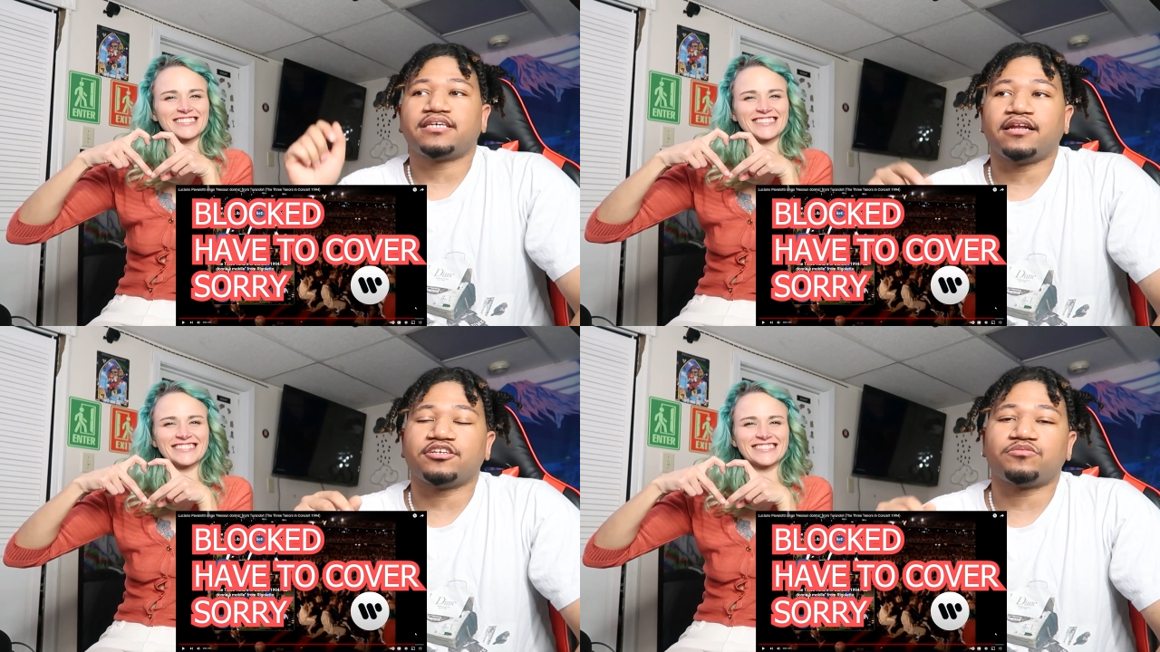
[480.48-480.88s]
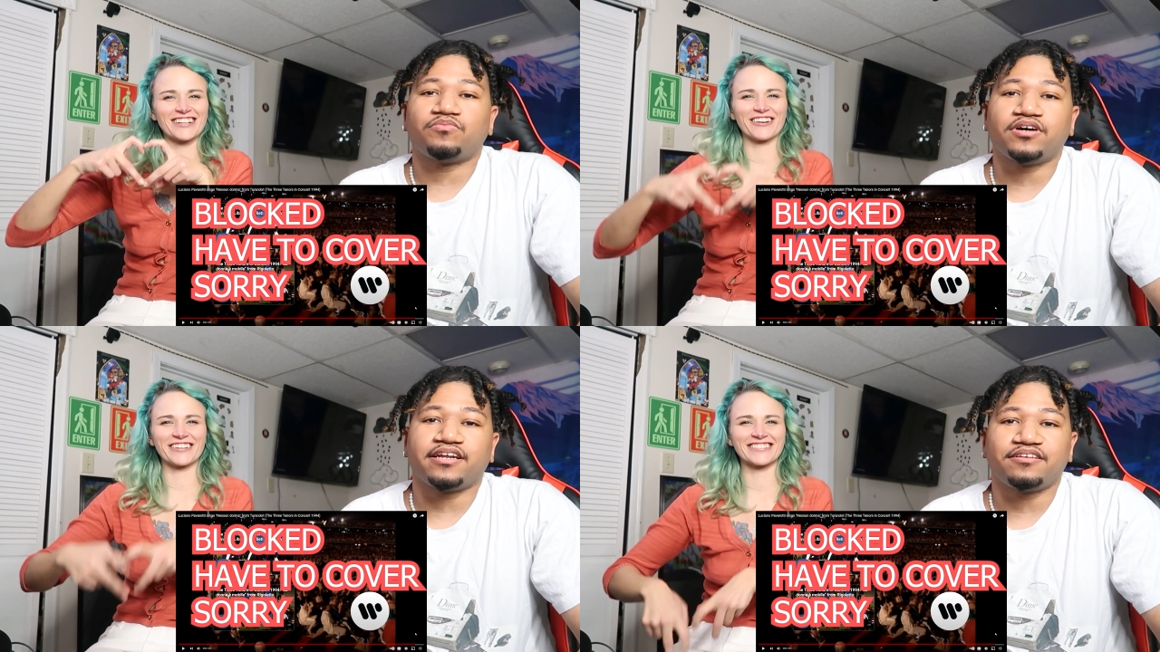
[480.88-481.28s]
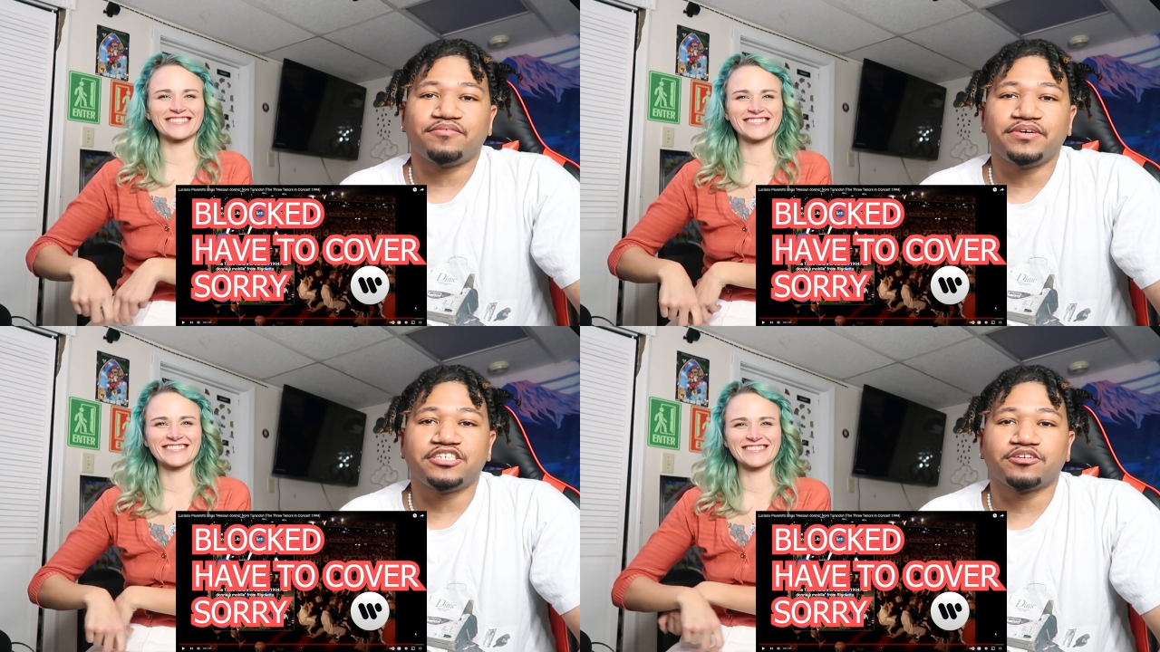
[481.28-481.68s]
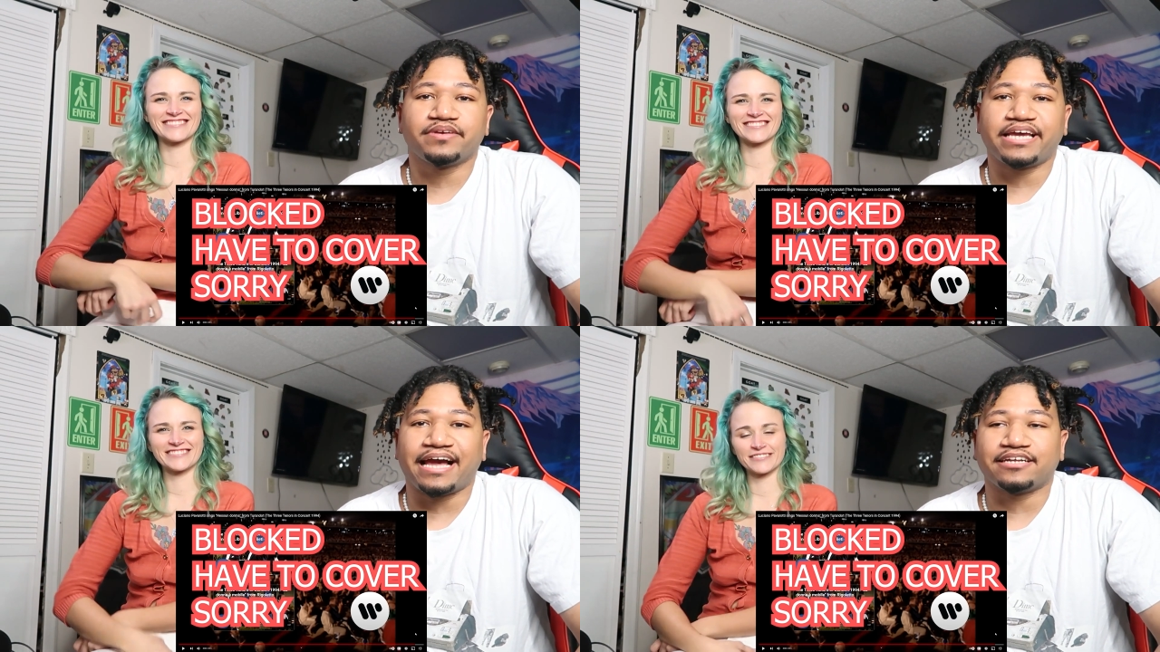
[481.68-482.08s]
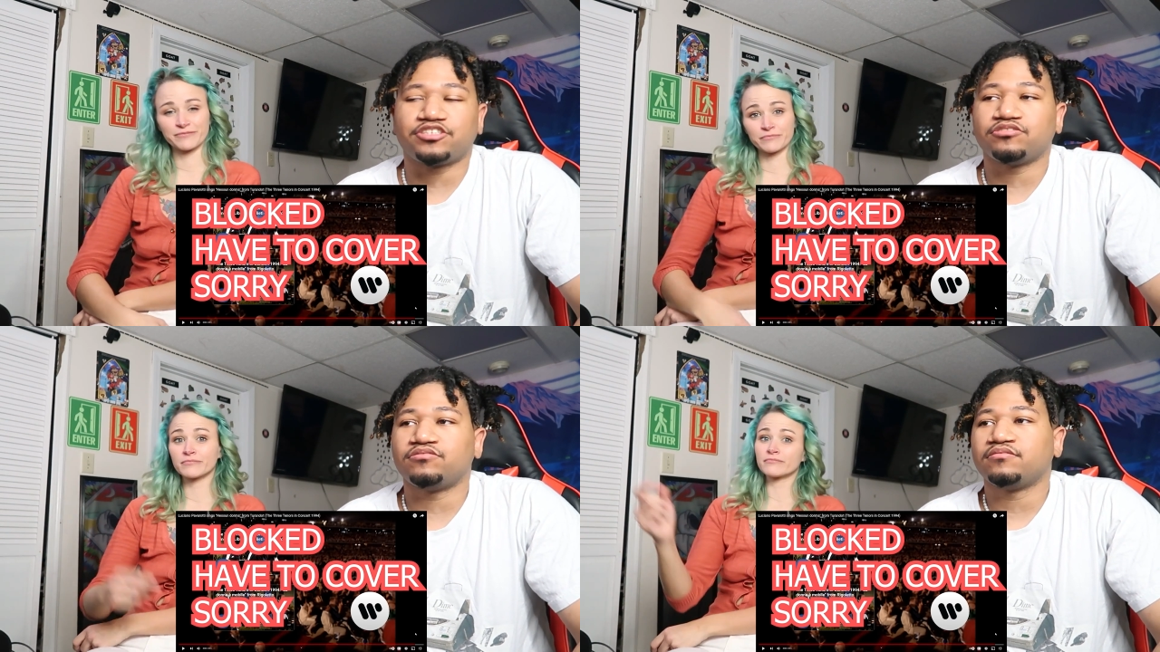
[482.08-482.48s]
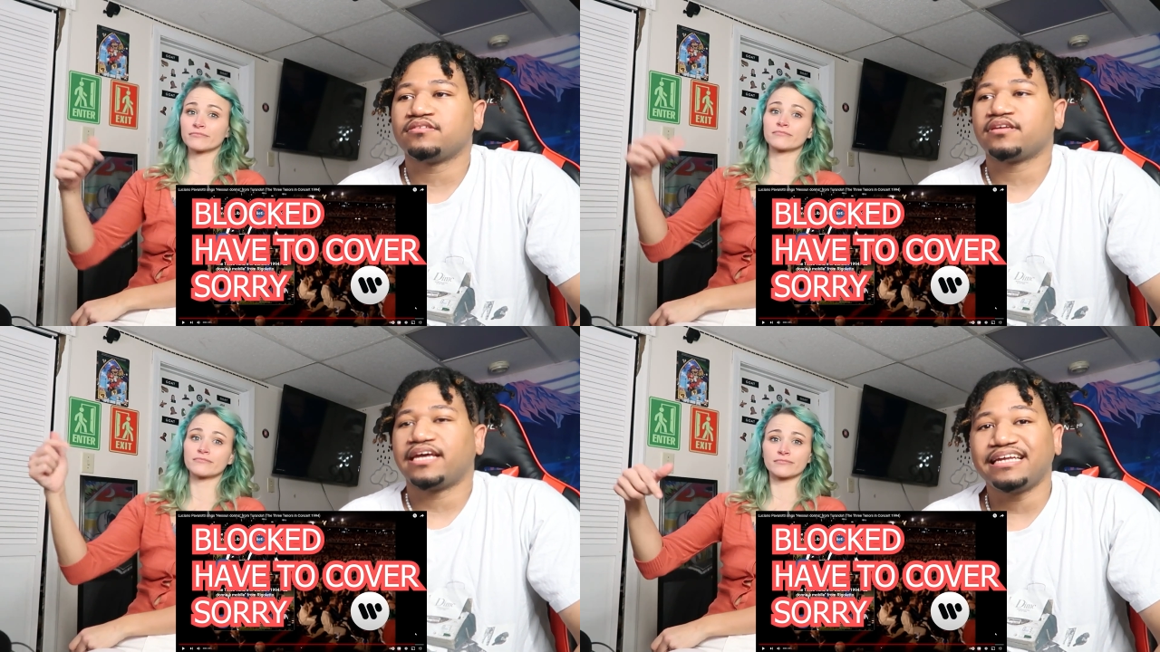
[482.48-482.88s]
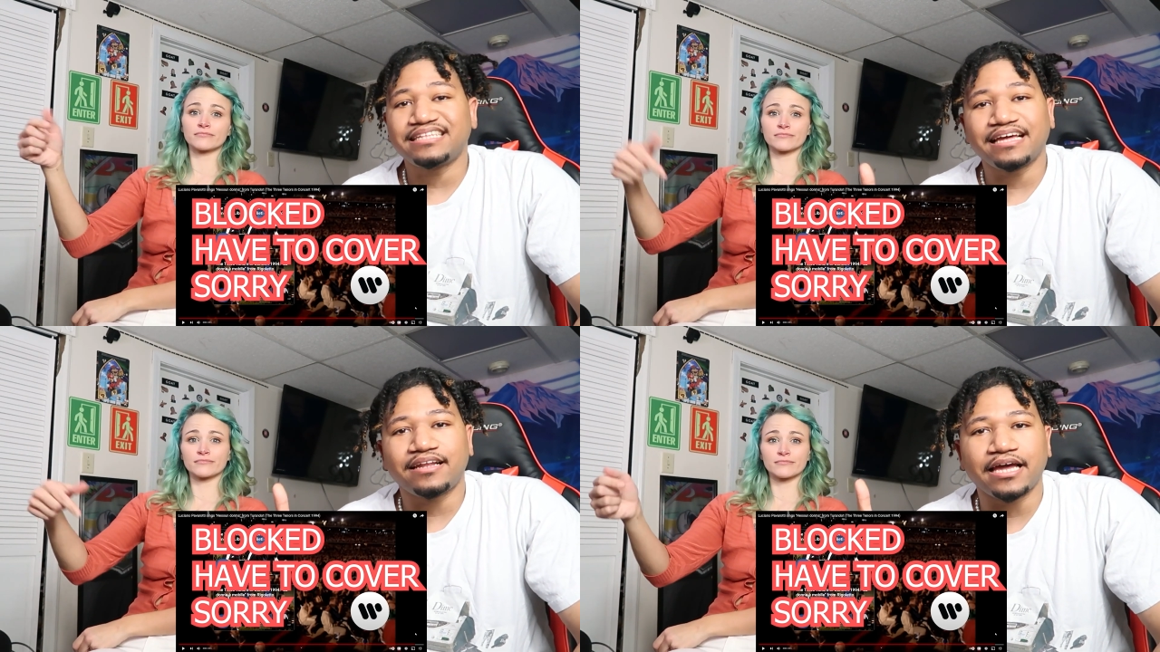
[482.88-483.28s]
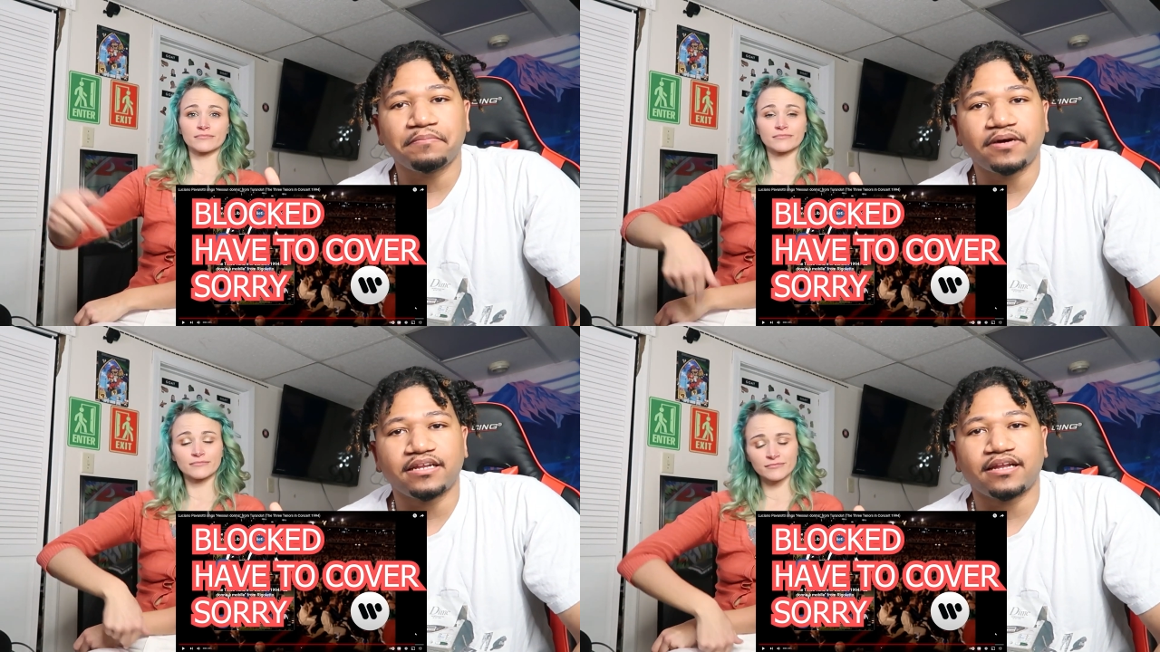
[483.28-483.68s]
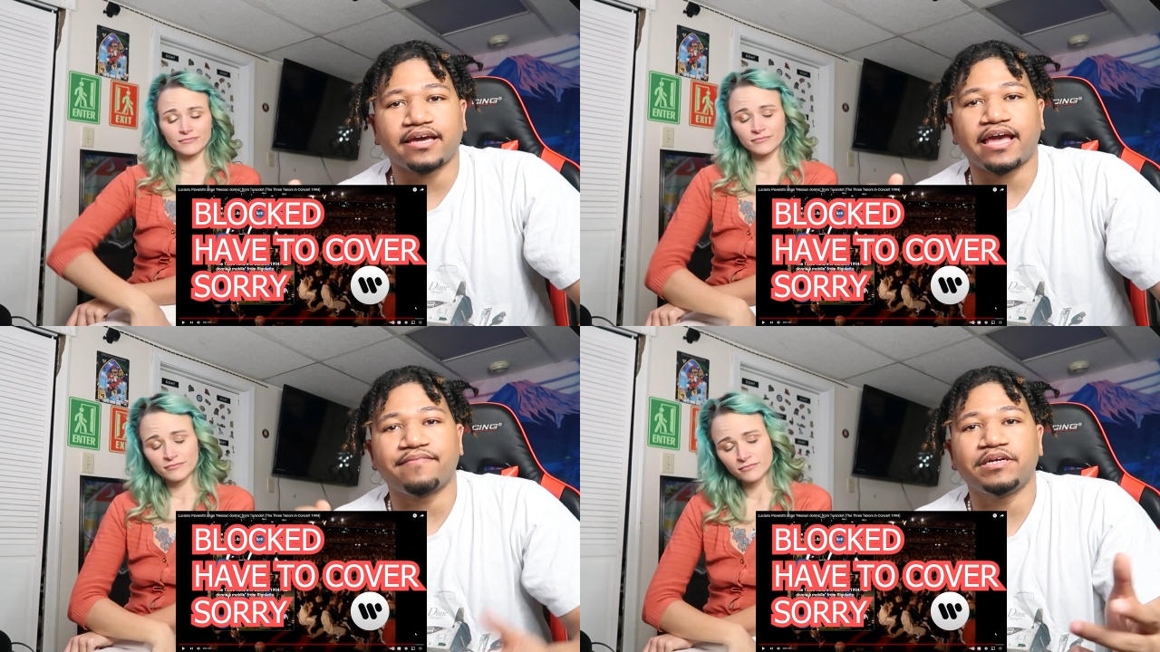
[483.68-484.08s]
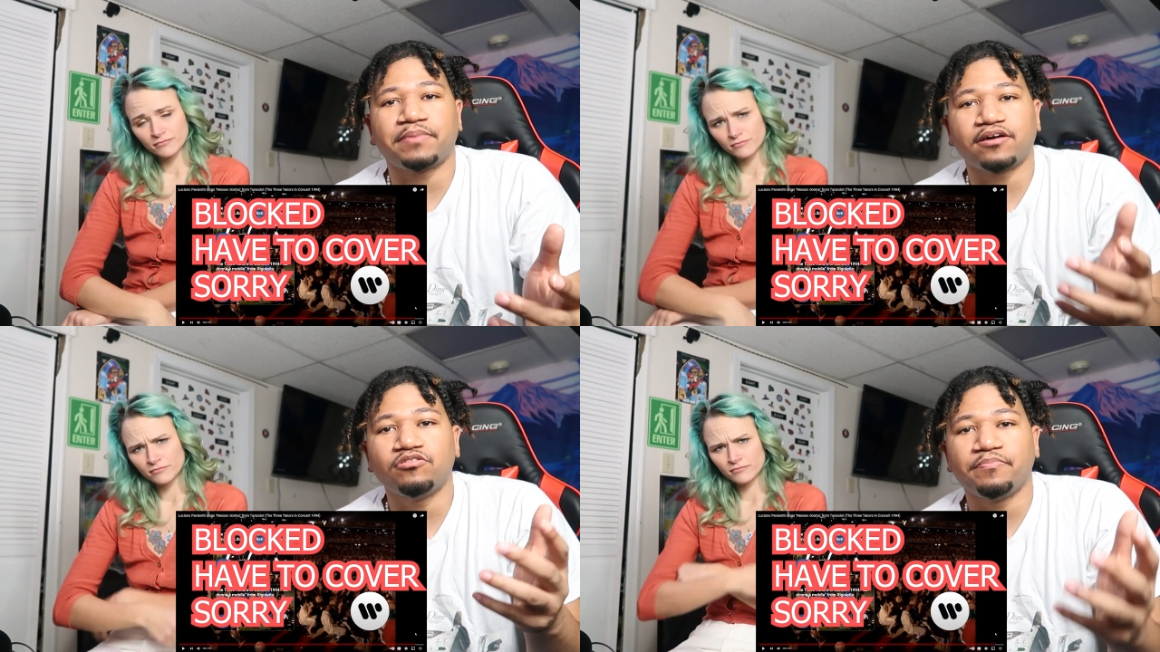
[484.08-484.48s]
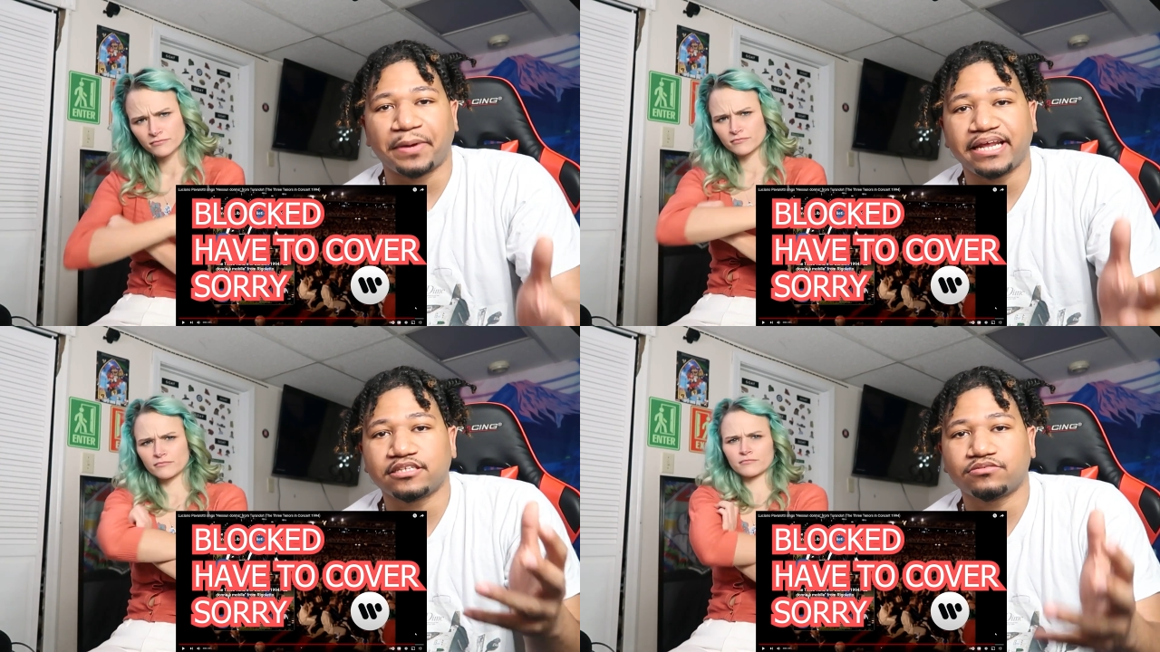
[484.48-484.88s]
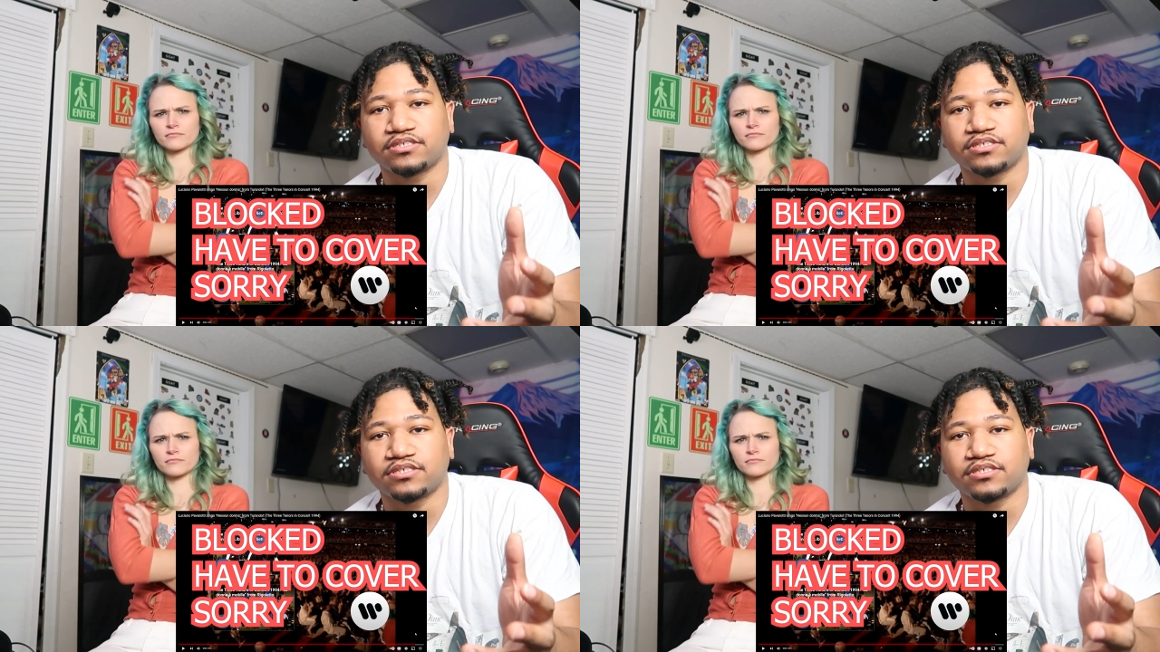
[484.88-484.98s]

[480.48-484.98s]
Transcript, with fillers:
Speaker 1: tell us so. what we should react to hit that like button. Like everybody who made it